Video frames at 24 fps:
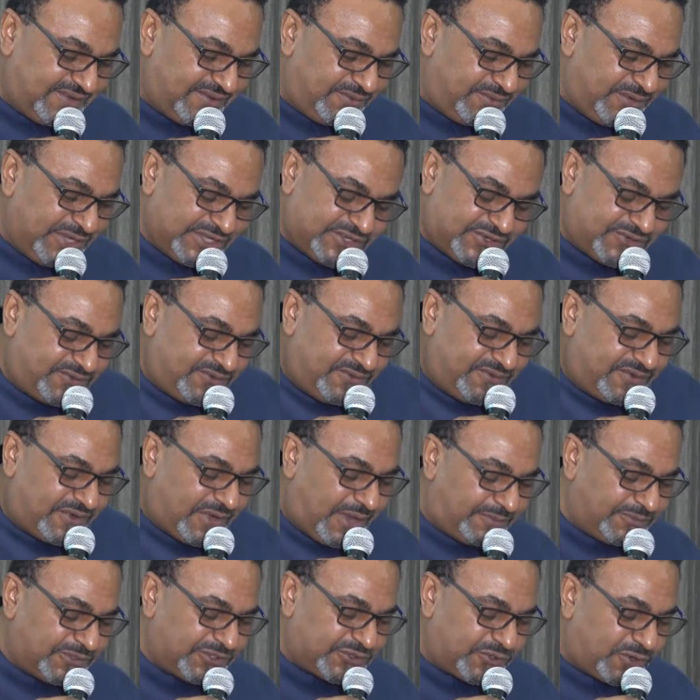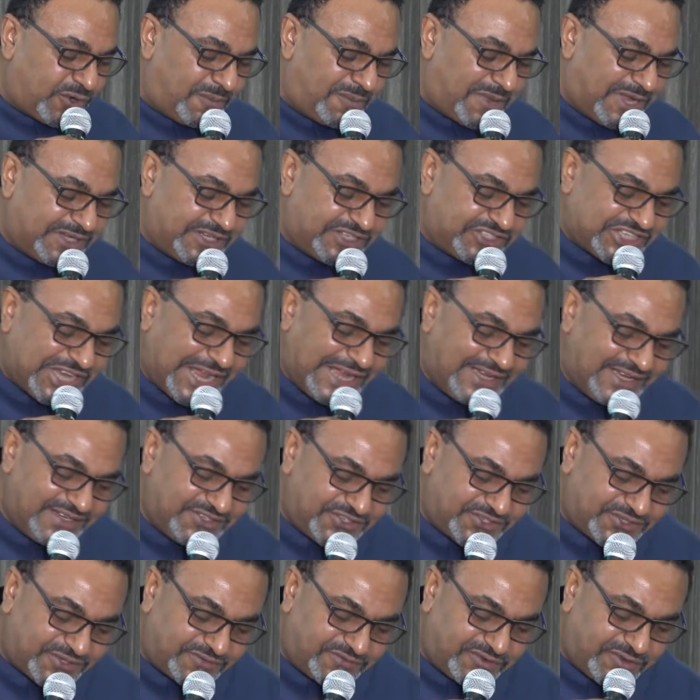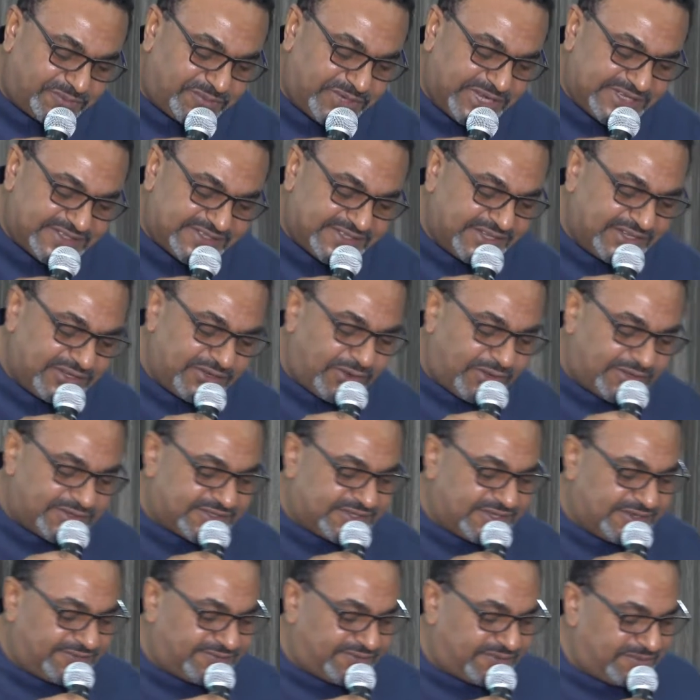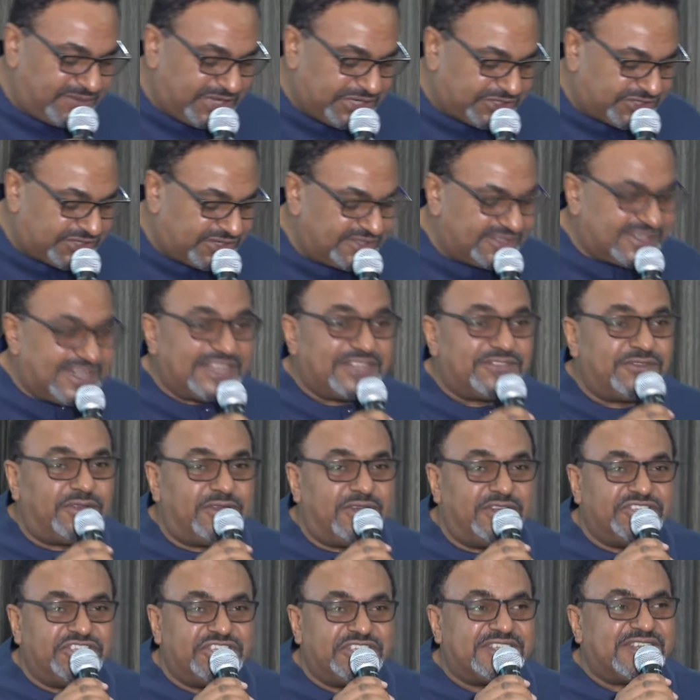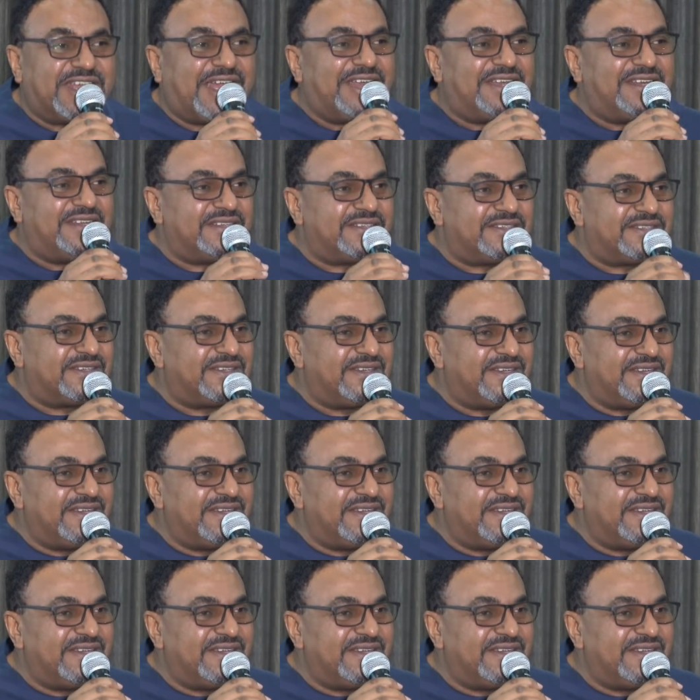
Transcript: we come to talk about the challenges of replacing lost information technology talent.